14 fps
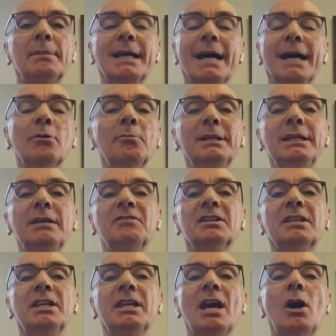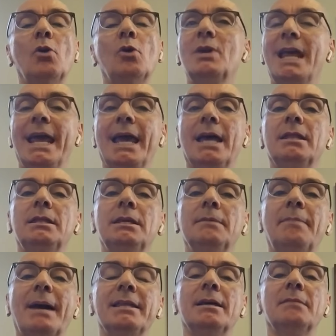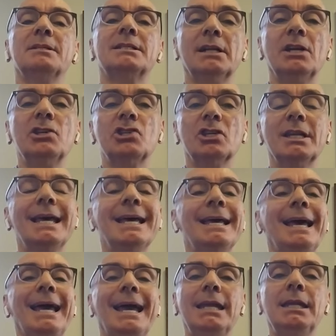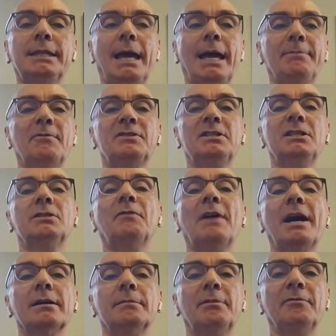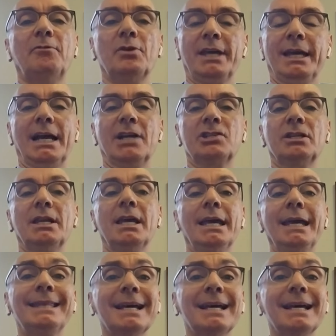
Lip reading: But I don't believe Netanyahu will hand the Biden administration any type of ceasefire before the election.